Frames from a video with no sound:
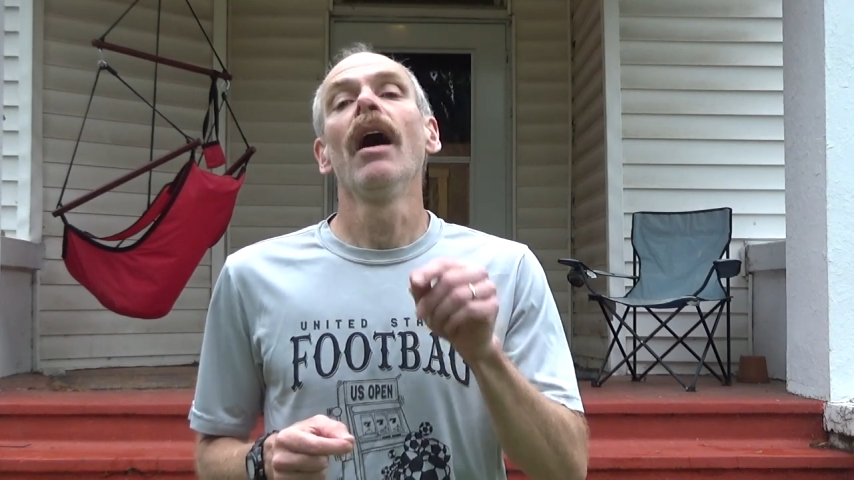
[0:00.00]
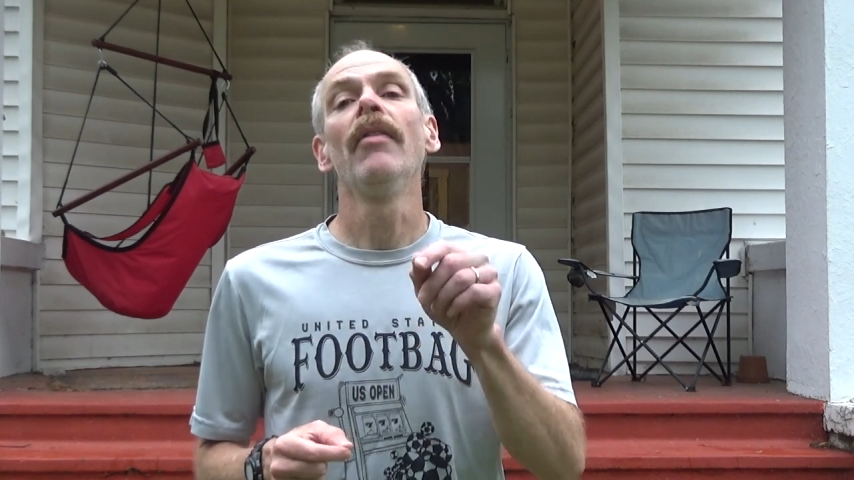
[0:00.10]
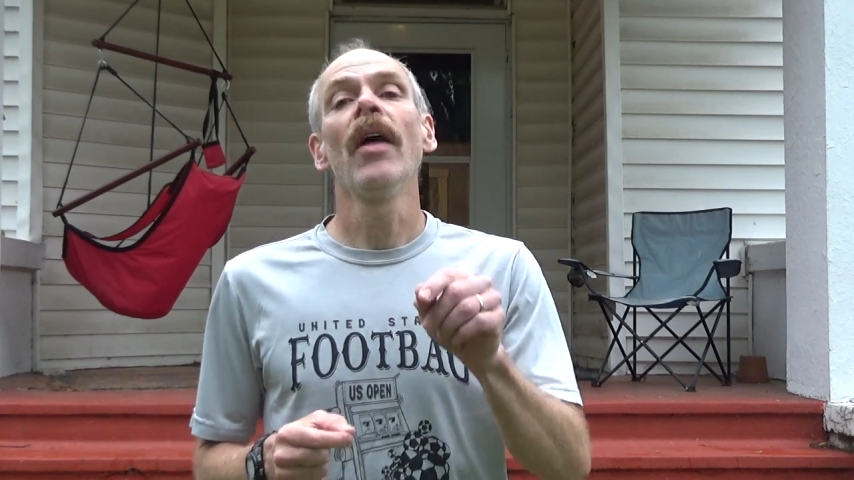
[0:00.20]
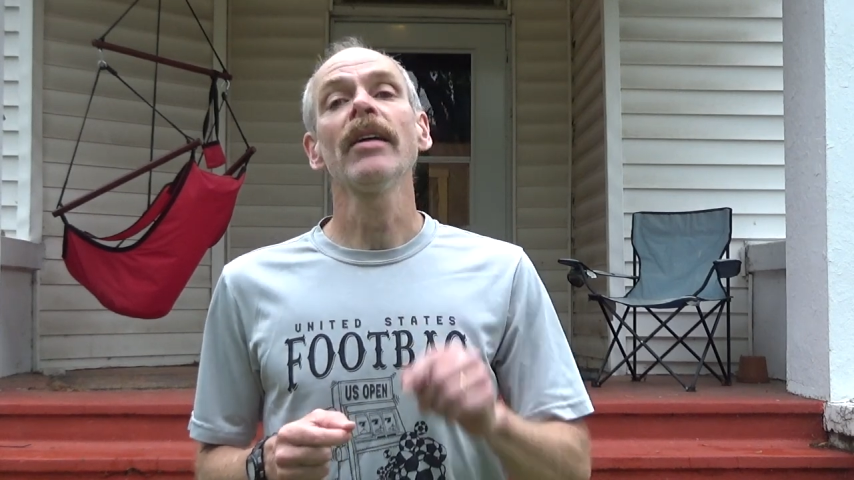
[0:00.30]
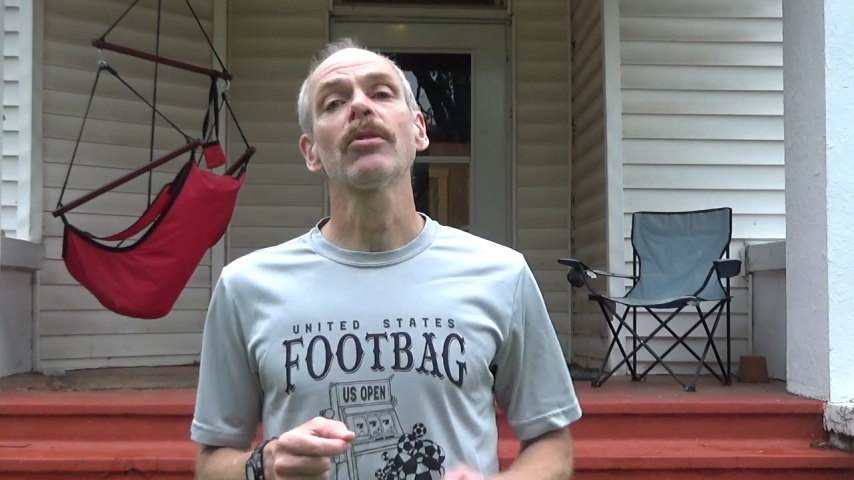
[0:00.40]

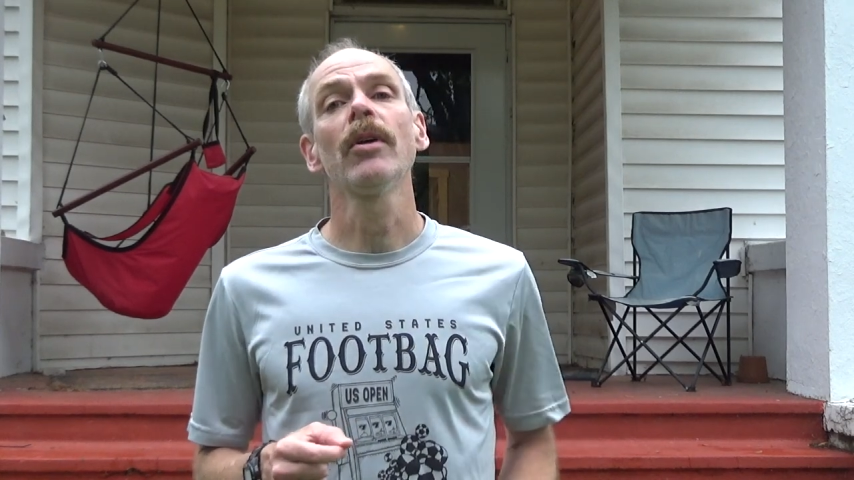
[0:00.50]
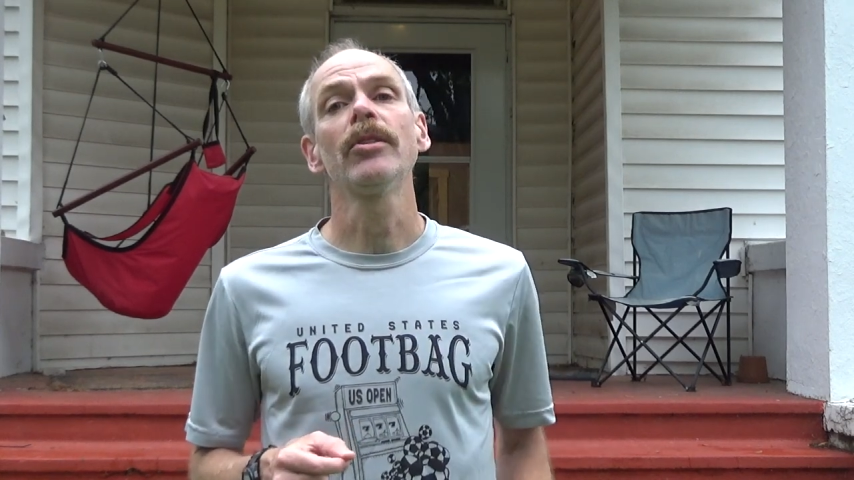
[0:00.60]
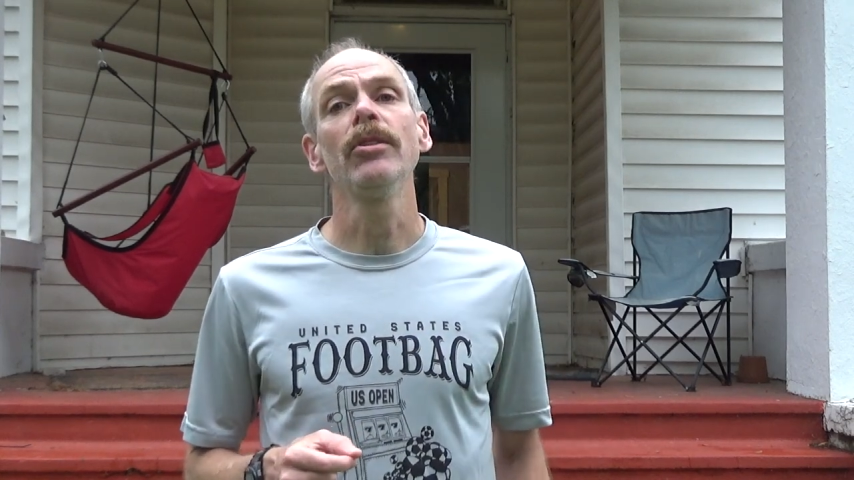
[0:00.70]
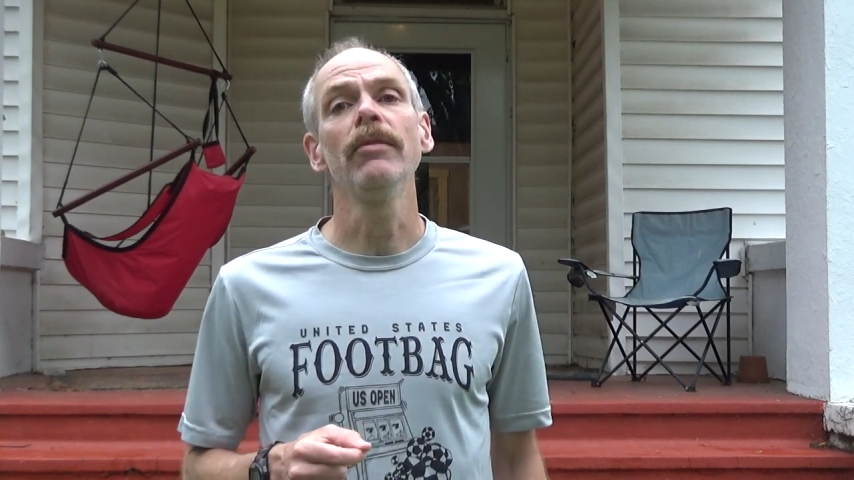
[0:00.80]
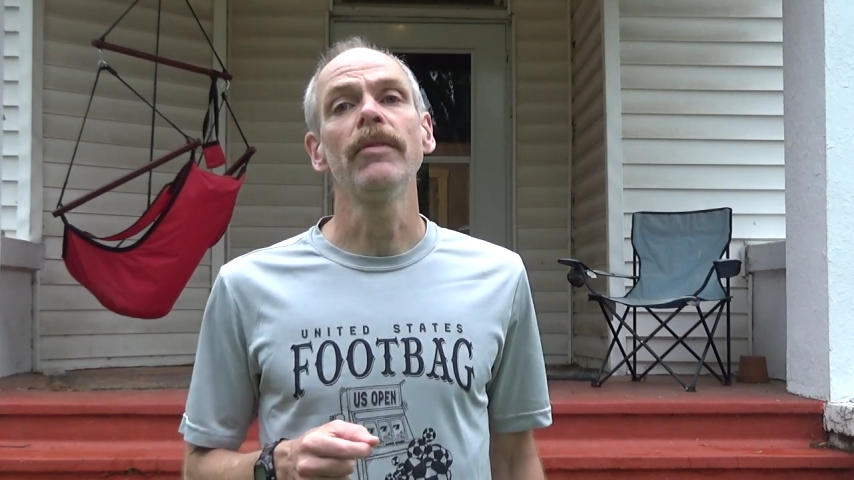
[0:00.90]
And that's
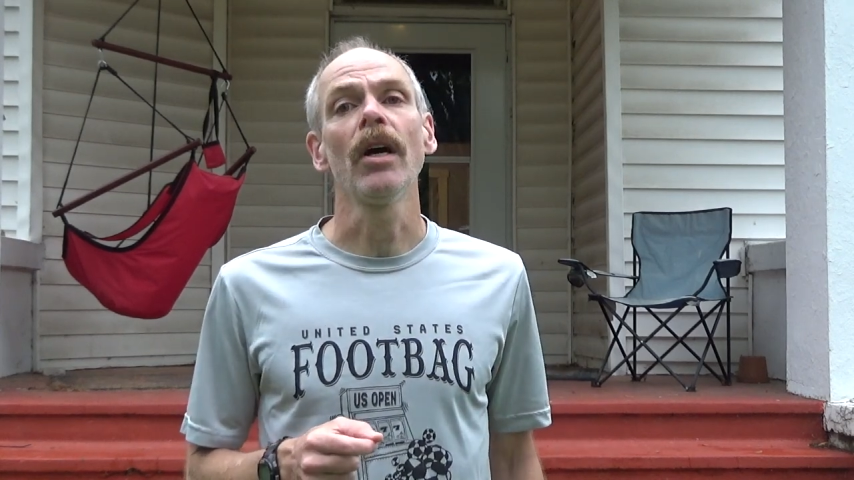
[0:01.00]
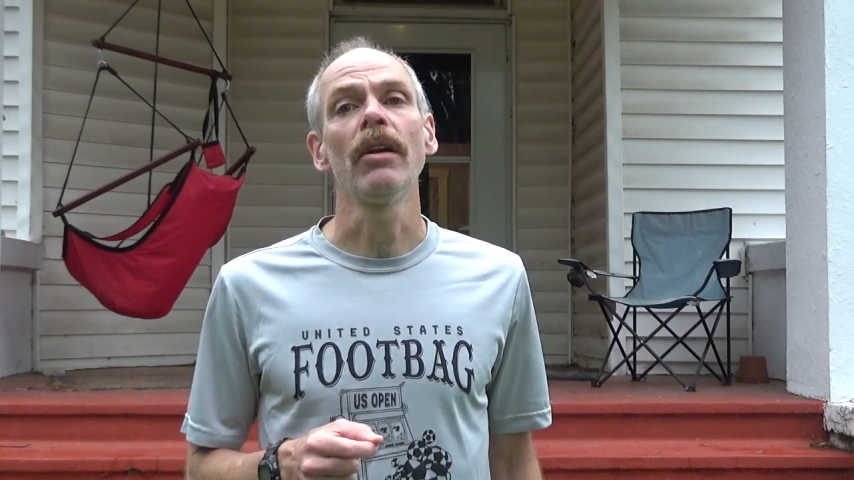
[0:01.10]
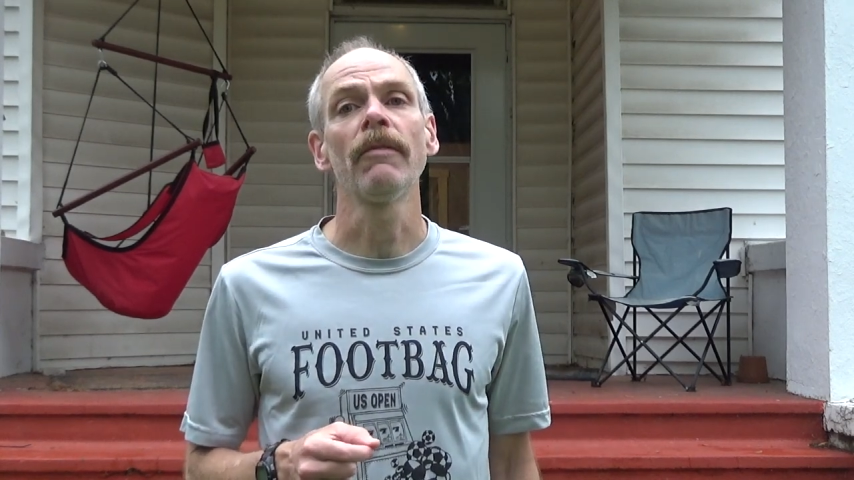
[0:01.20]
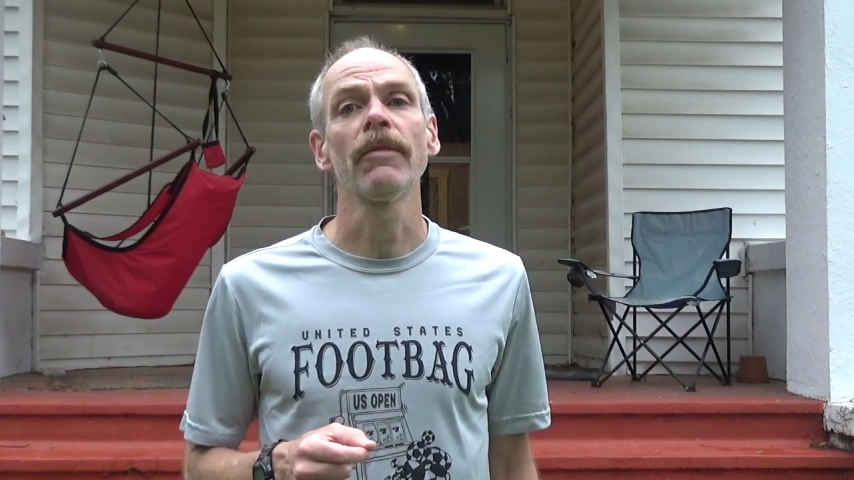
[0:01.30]
what you've done